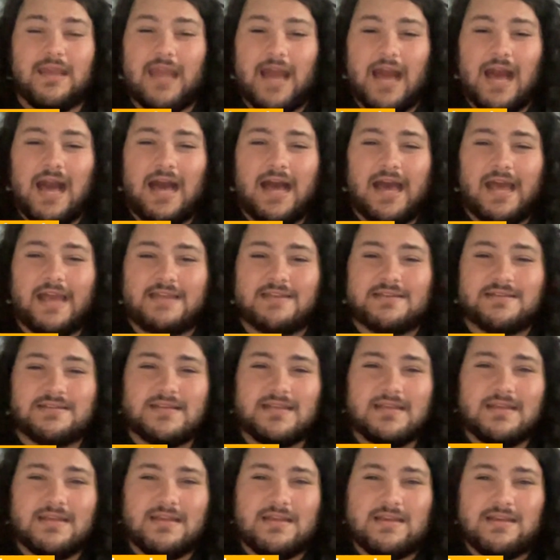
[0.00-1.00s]

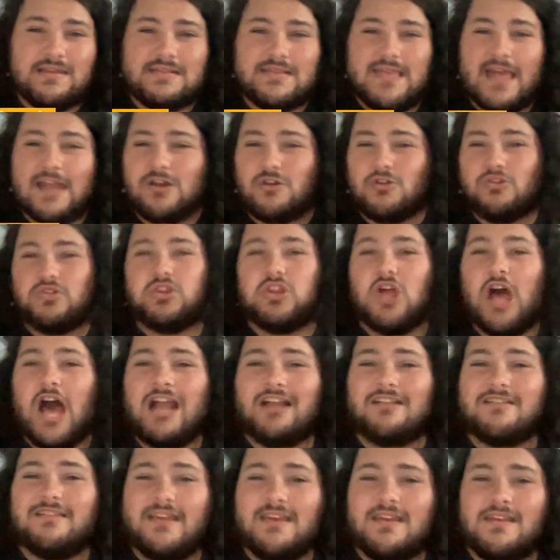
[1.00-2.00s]
guys that are
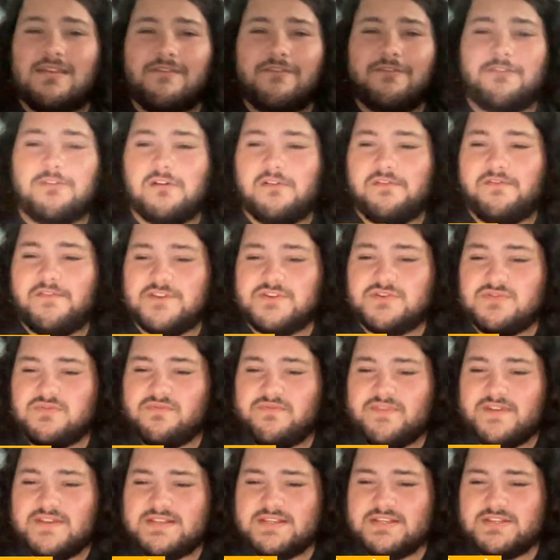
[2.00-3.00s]
locked in for
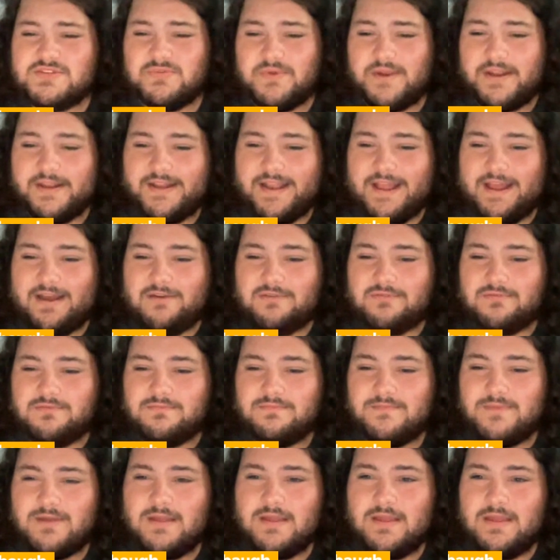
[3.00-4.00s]
official visits right now.
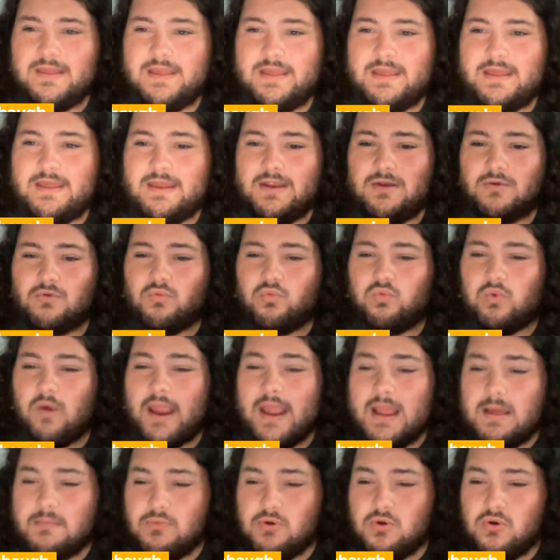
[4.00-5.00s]

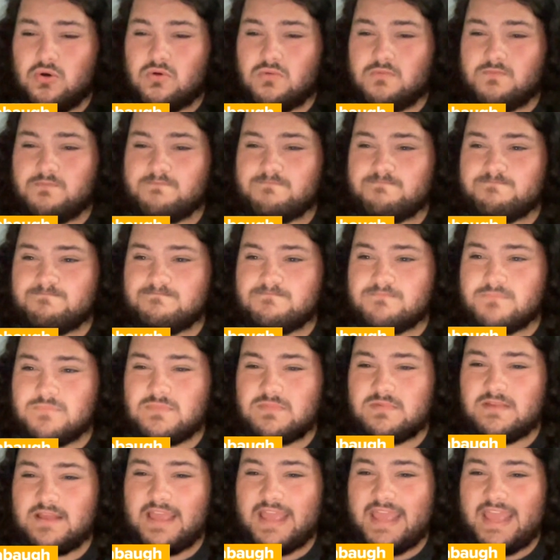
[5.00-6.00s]
Ramel
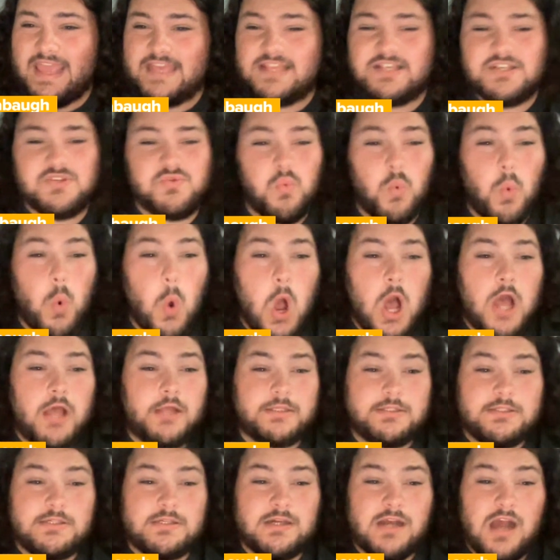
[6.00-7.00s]
is
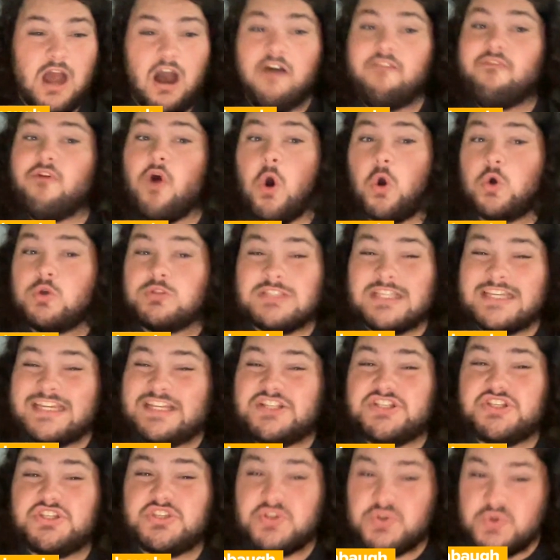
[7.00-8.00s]
one of
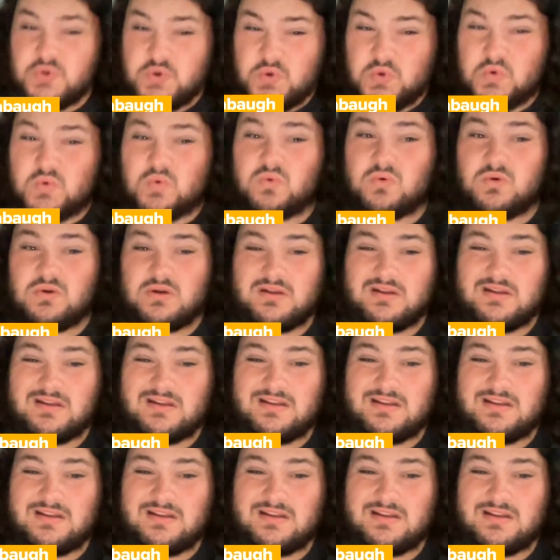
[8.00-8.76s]
only two